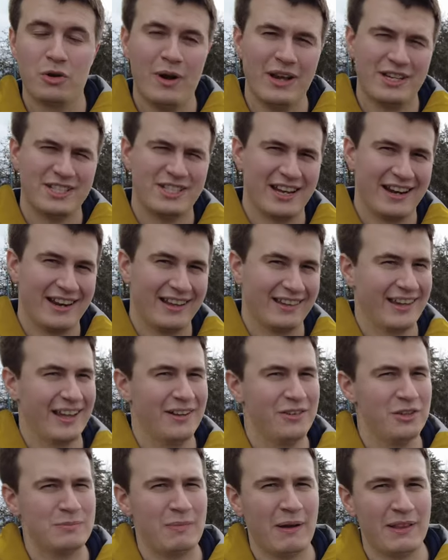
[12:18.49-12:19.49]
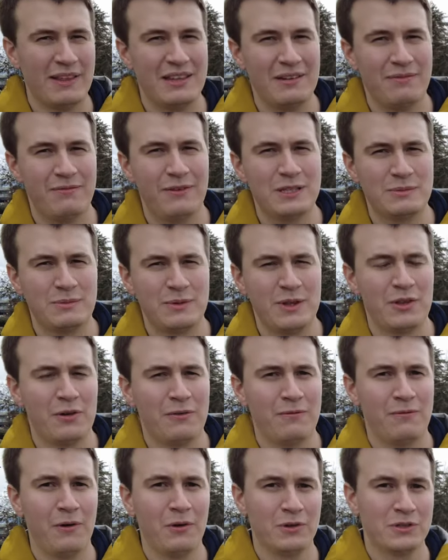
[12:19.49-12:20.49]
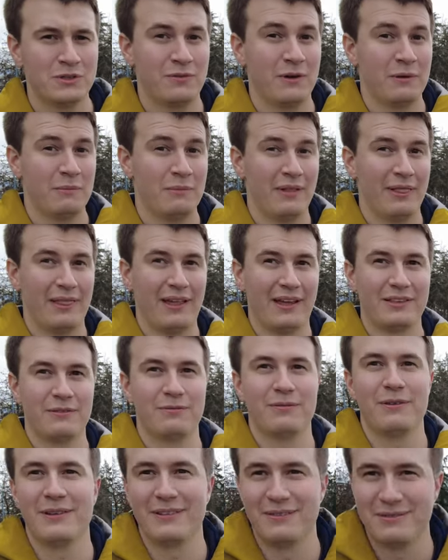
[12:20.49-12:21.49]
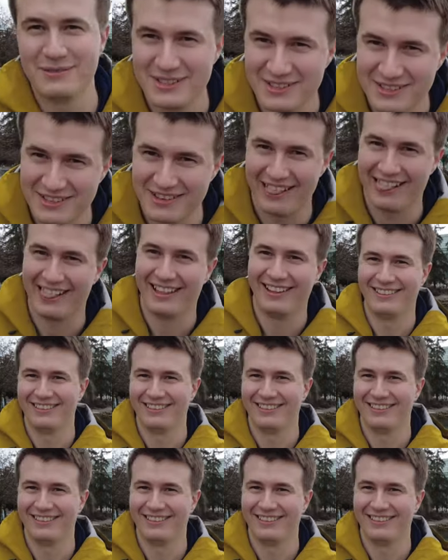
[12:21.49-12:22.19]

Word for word: Question, can you spot the difference between the phones from, uh, the, uh,